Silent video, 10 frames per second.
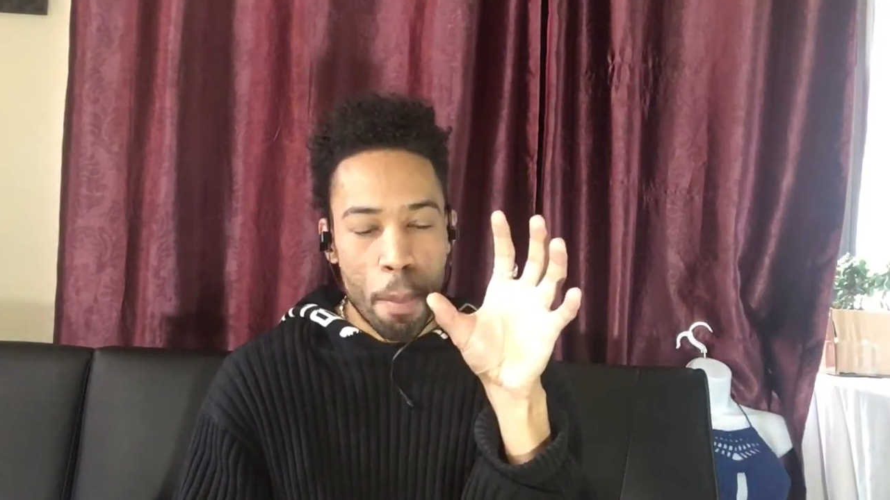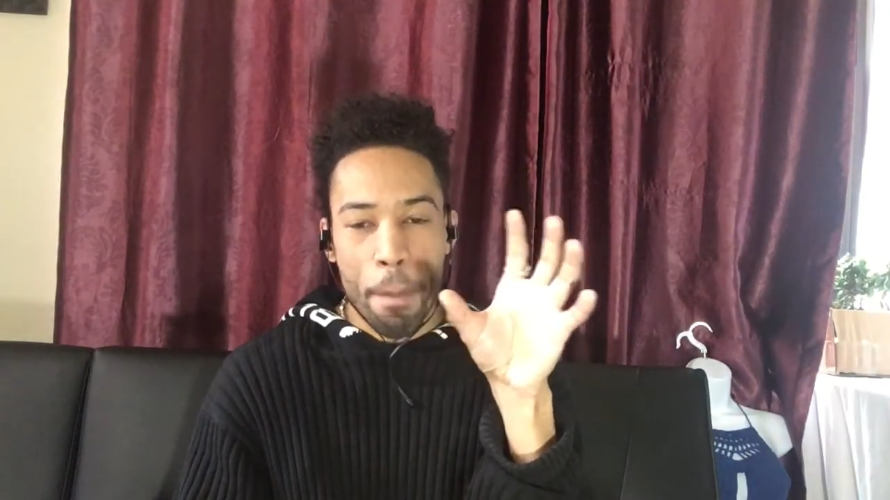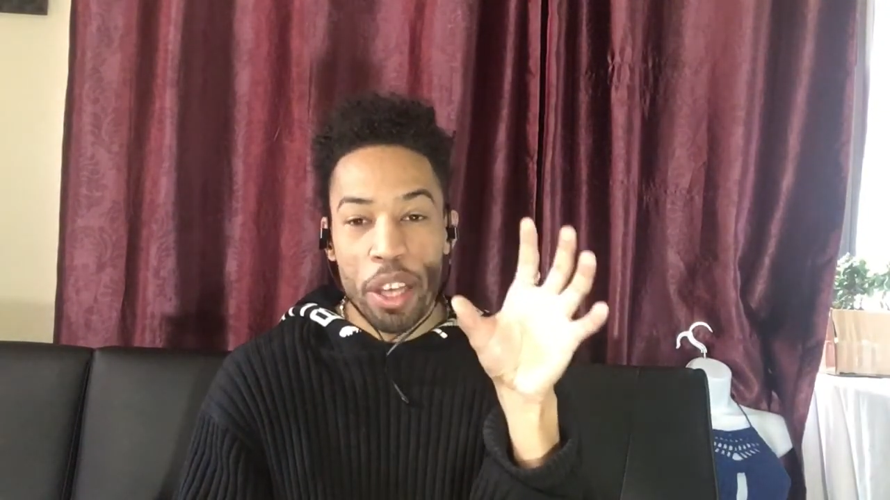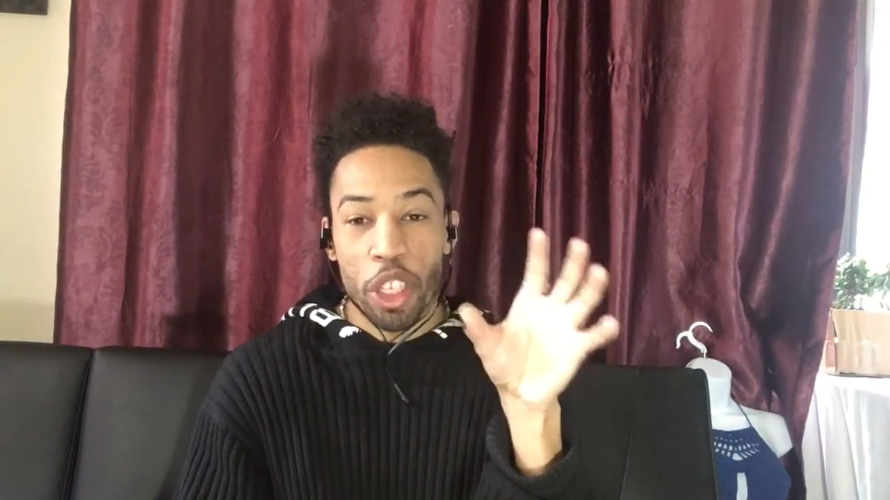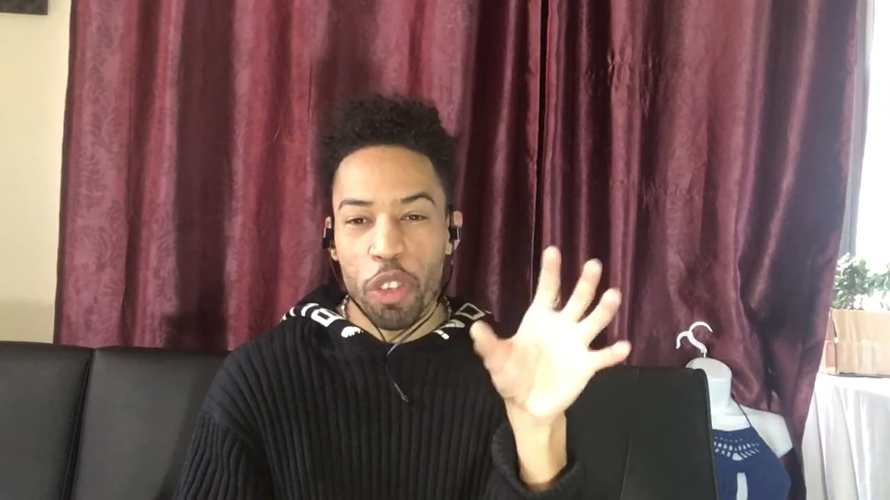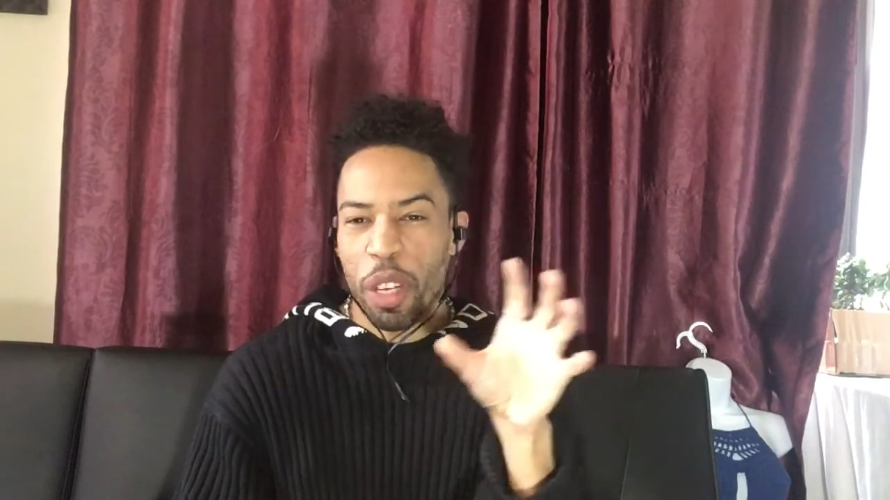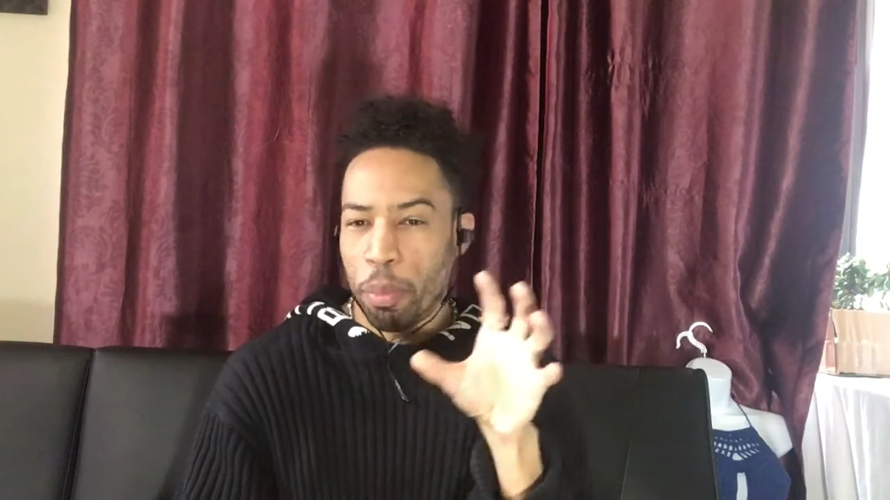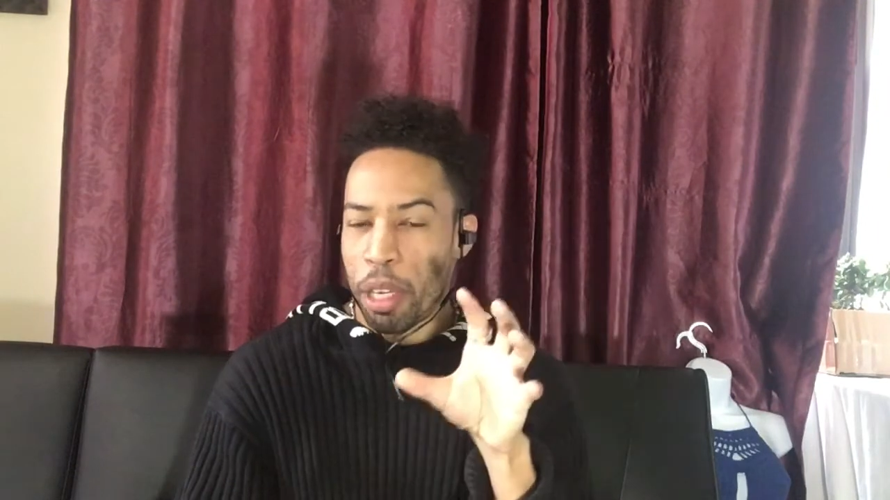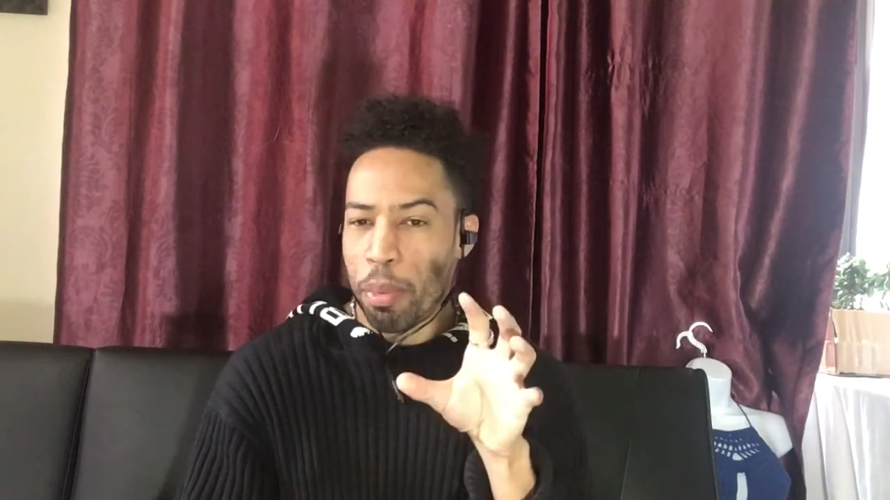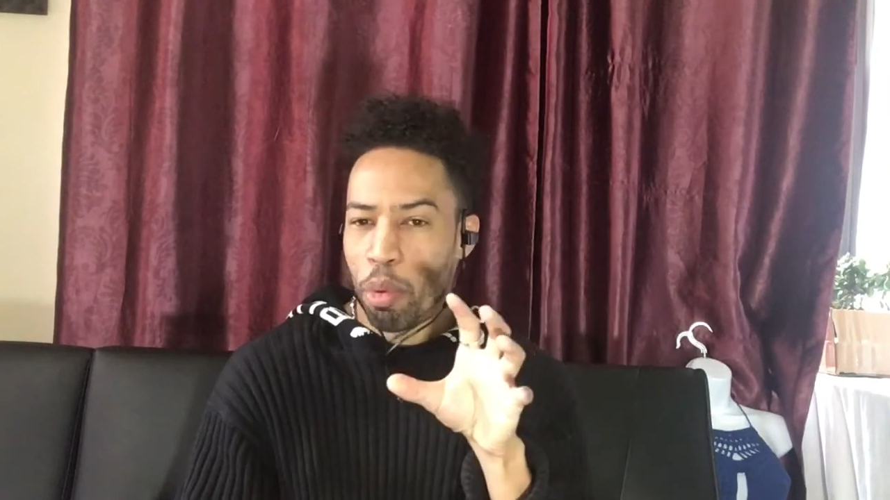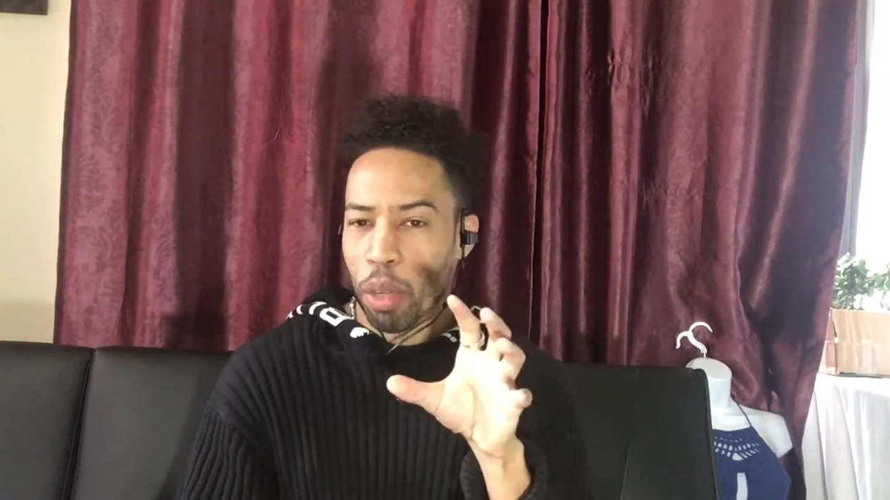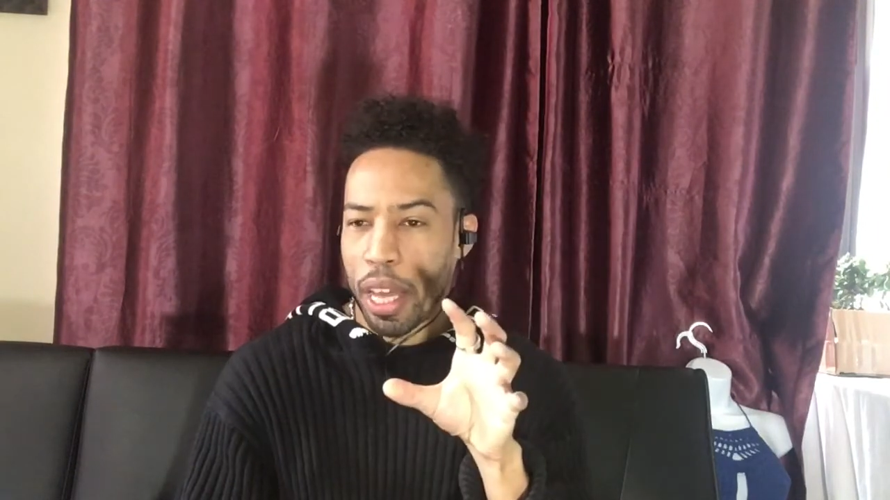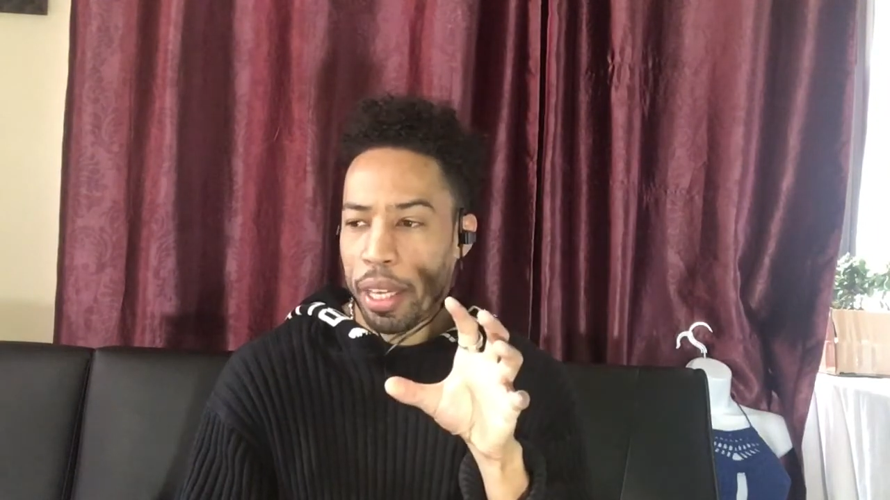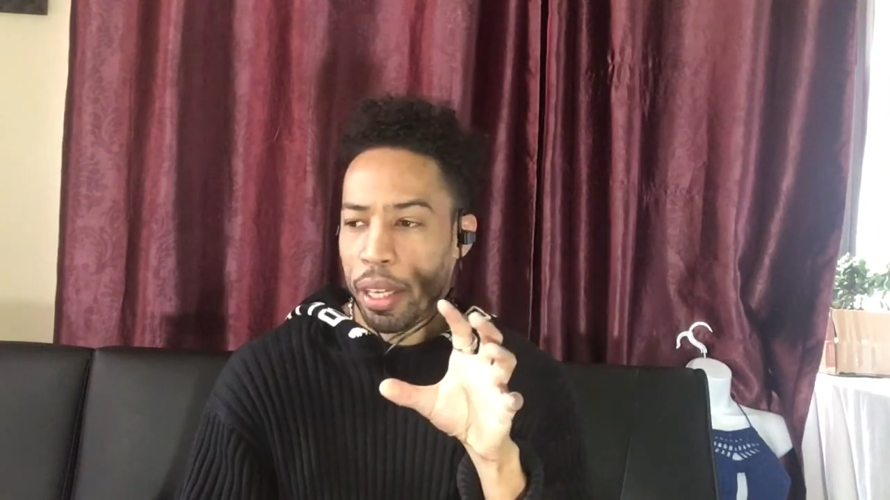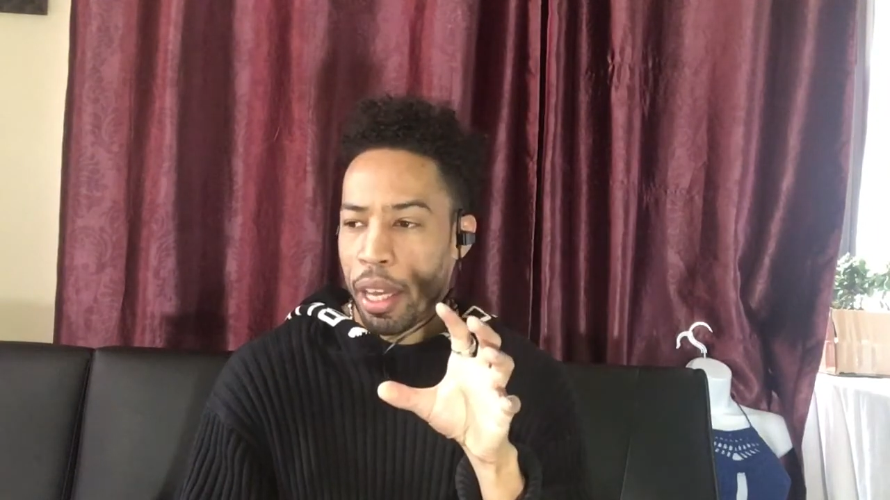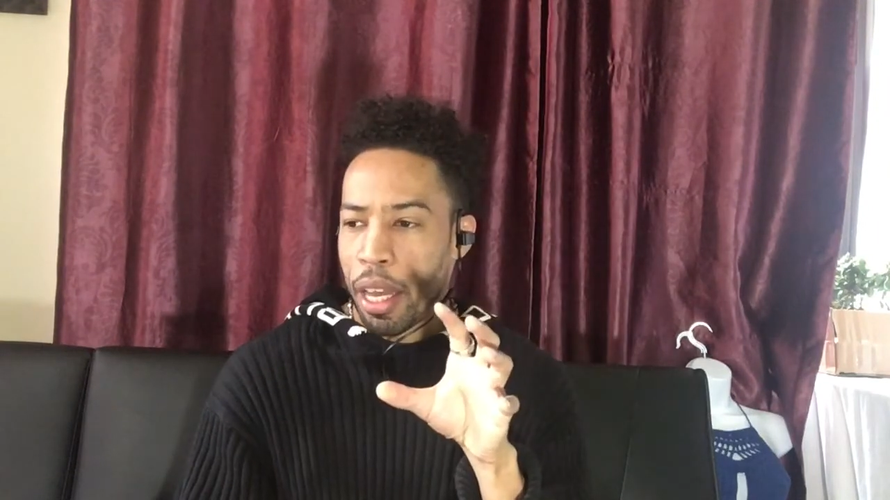measuring people, like